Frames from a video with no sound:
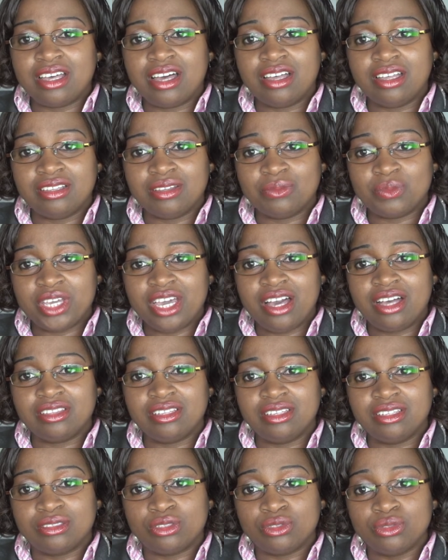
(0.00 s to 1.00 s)
that we
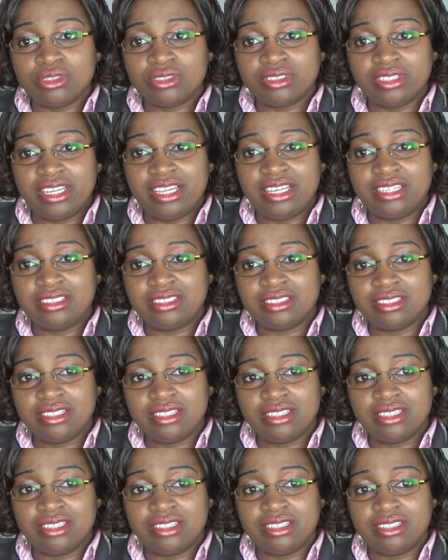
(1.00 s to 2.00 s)
had a tutor-led
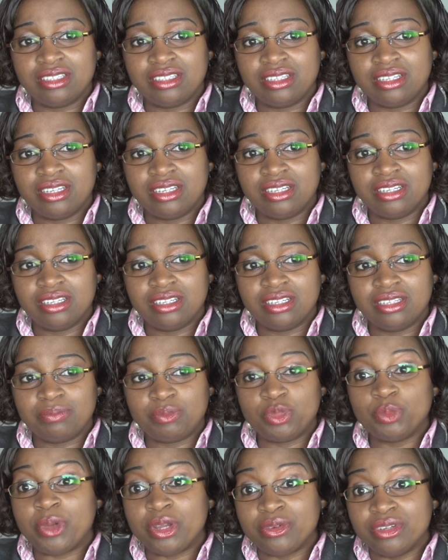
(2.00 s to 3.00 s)

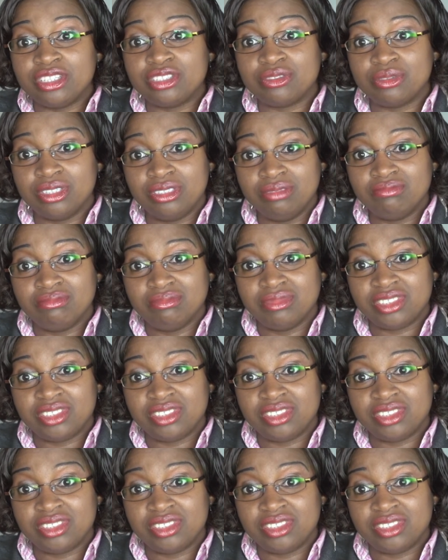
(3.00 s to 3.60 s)
preparatory